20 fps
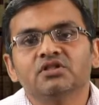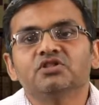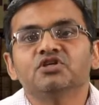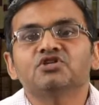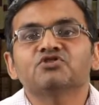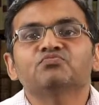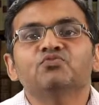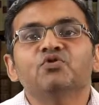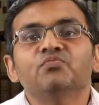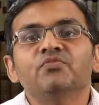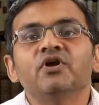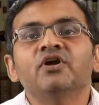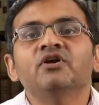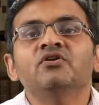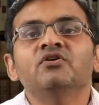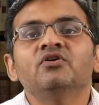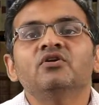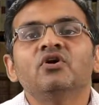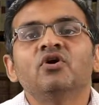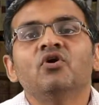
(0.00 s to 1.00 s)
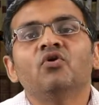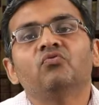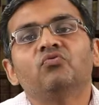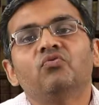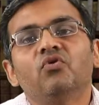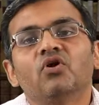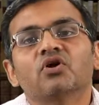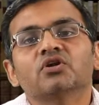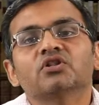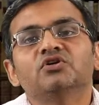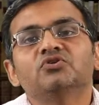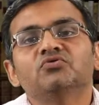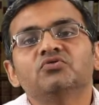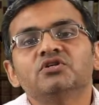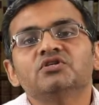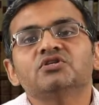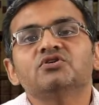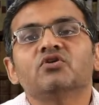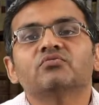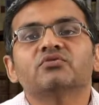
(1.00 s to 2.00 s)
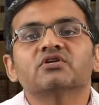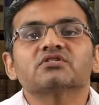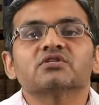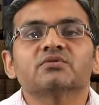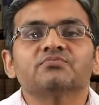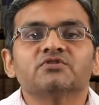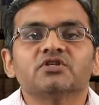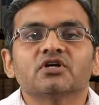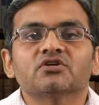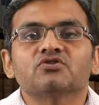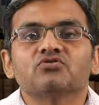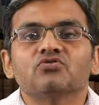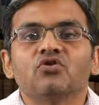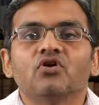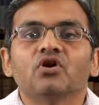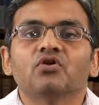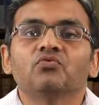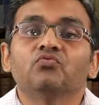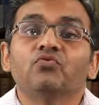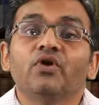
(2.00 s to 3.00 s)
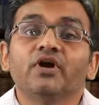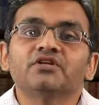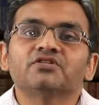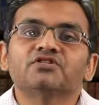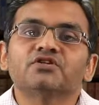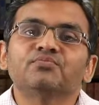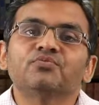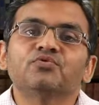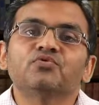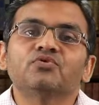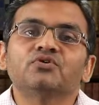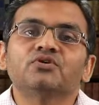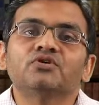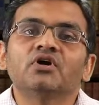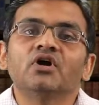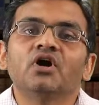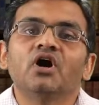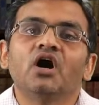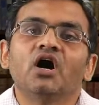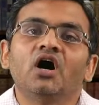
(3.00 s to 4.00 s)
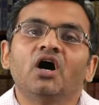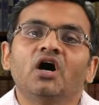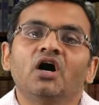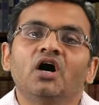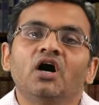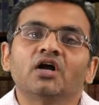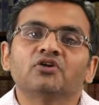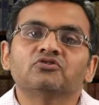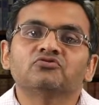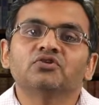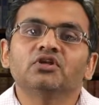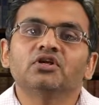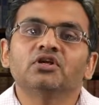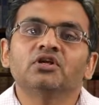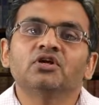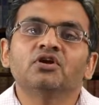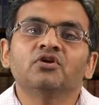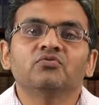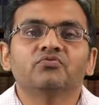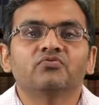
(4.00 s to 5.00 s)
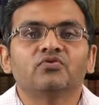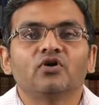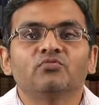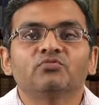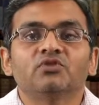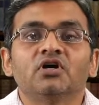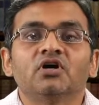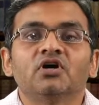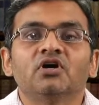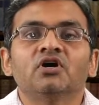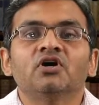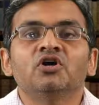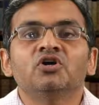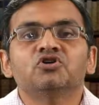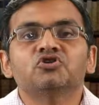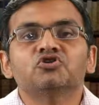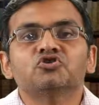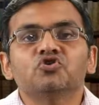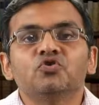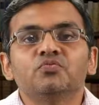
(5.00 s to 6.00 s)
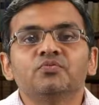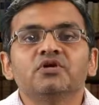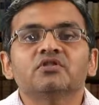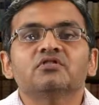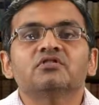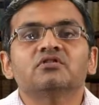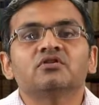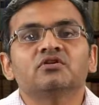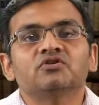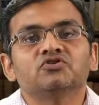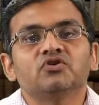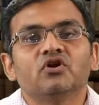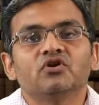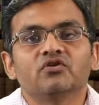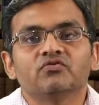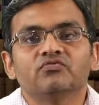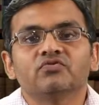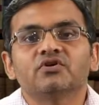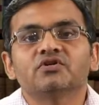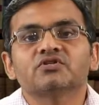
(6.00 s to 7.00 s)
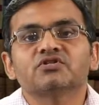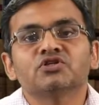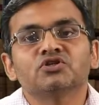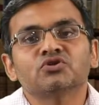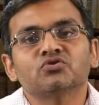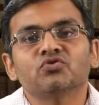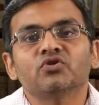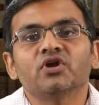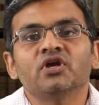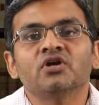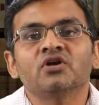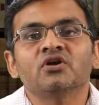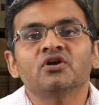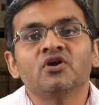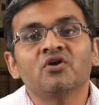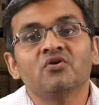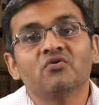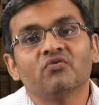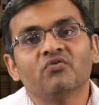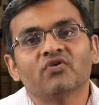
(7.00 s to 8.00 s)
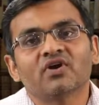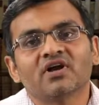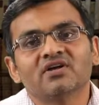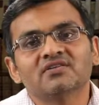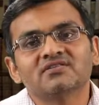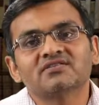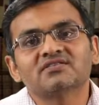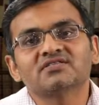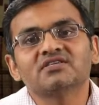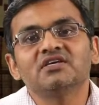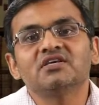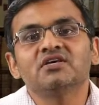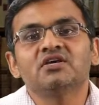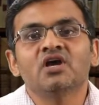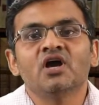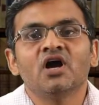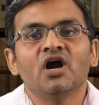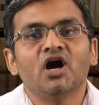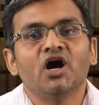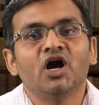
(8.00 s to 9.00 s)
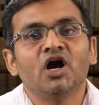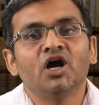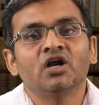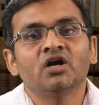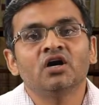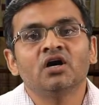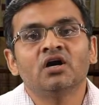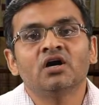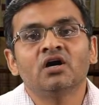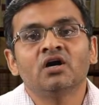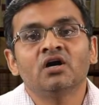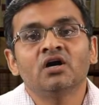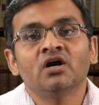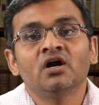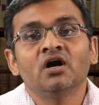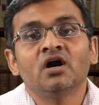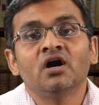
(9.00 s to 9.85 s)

This movement for the unity of the subject got wide support uh, actually from the Soviet geographers including Voronsky, uh,